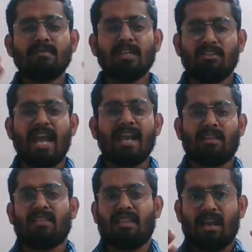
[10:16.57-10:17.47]

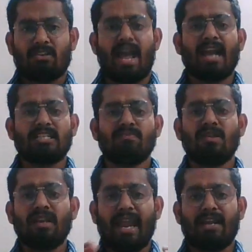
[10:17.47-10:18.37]
that the
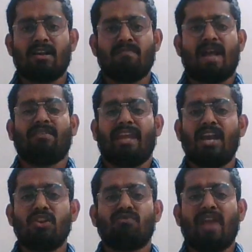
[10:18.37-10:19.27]
taxable income at the end of